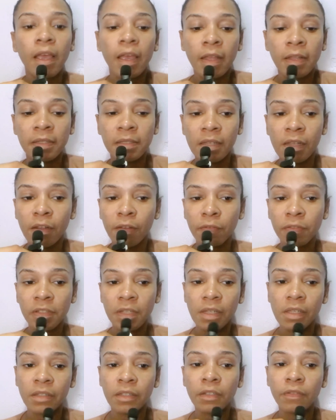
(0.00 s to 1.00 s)
Instead of
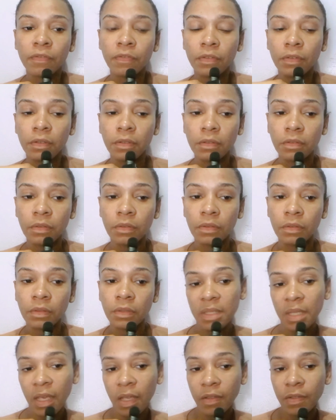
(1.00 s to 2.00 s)
selling it for
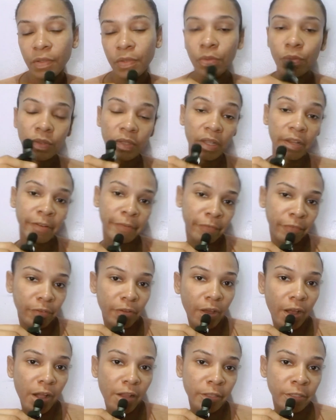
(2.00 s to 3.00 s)
cents, you sell it for
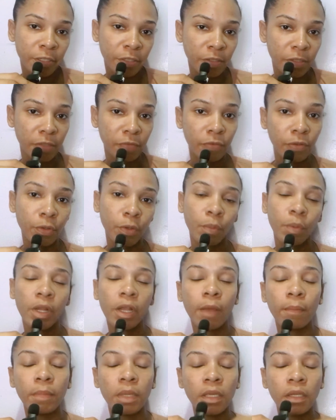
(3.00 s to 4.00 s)
dollars, if you know what
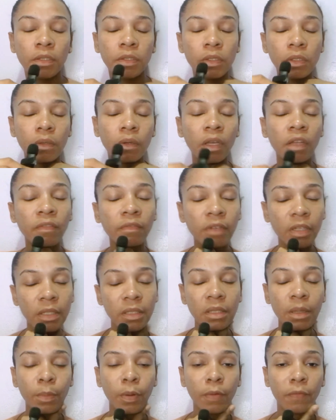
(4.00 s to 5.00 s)
I mean. So
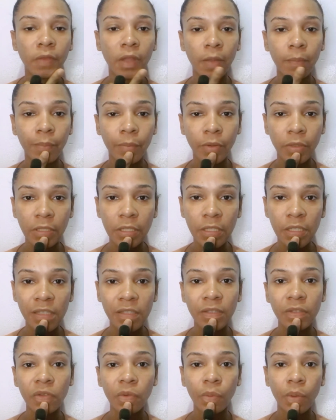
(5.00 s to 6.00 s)
invest some of that money
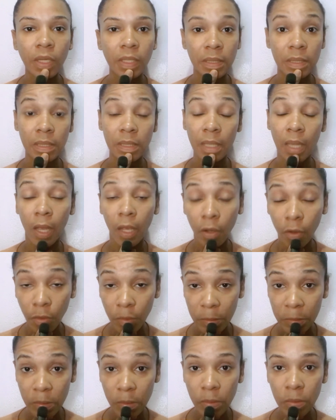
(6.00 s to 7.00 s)
into a side
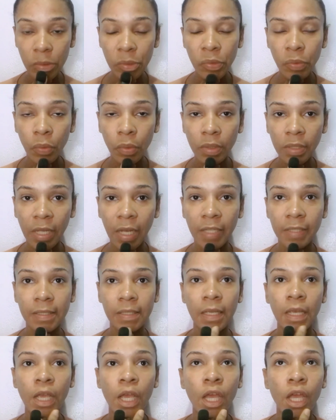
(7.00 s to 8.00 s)
hustle so that
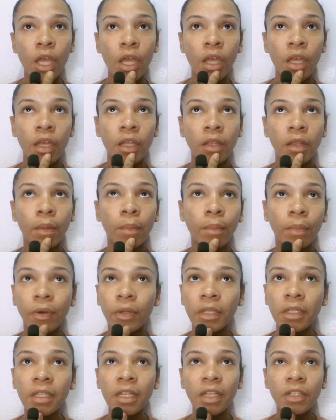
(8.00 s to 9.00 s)
the
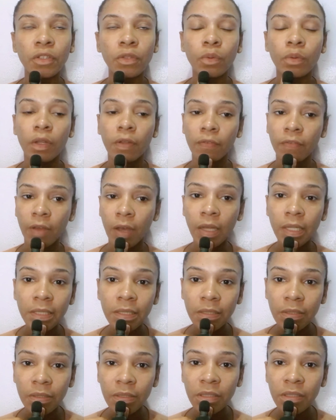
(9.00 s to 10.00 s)
money that you would have
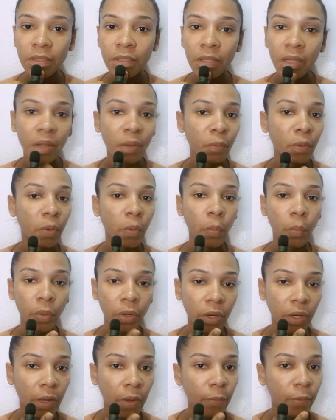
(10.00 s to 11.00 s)
gotten will
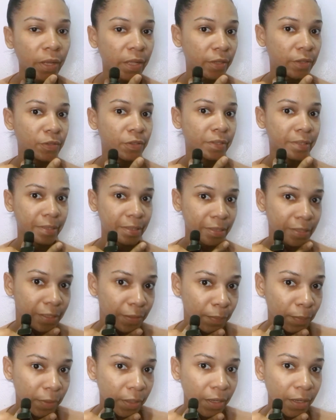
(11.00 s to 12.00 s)
work while you're
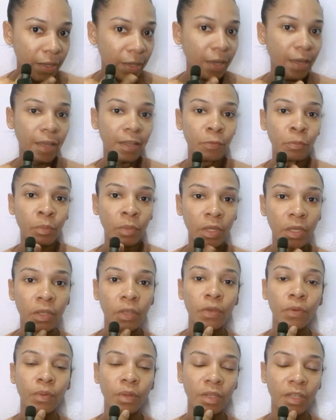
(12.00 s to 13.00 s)
sleeping and make
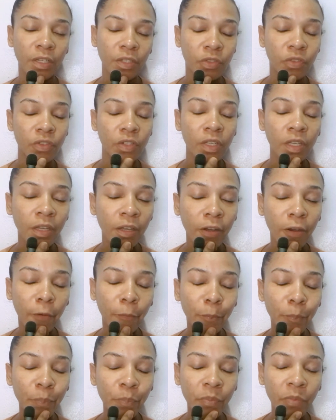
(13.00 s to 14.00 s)
you an extra
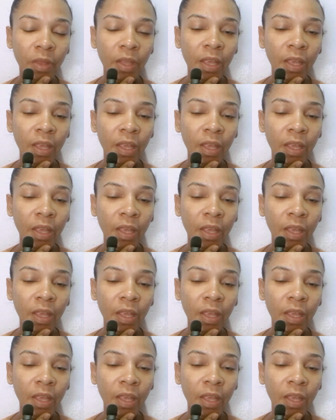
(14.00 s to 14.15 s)
income.